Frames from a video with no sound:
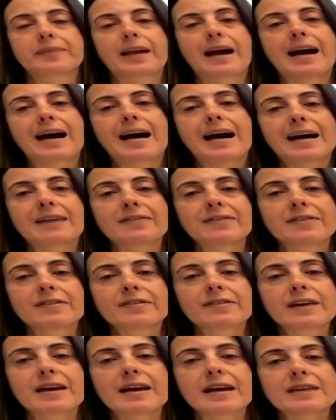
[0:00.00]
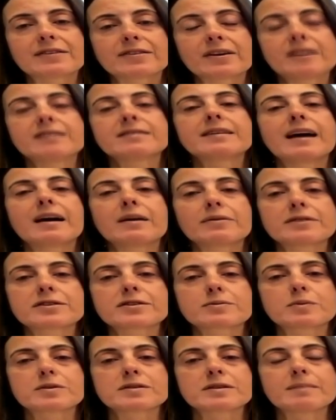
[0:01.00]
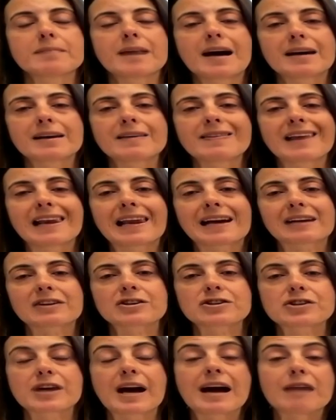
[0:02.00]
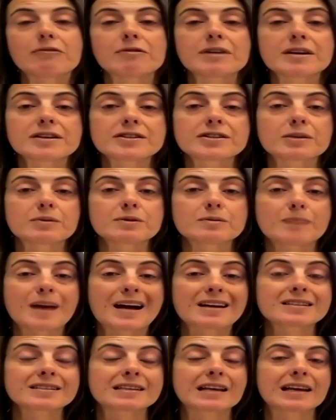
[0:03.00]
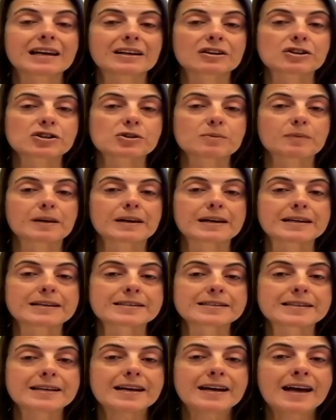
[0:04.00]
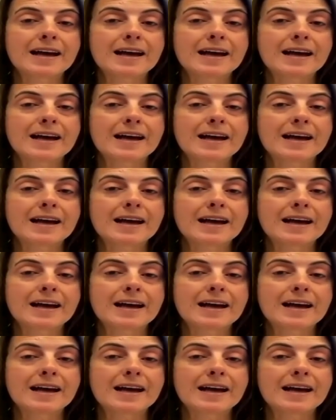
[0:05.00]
And it turned out this was a man in the Lancashire area, so it was past the Lancashire police.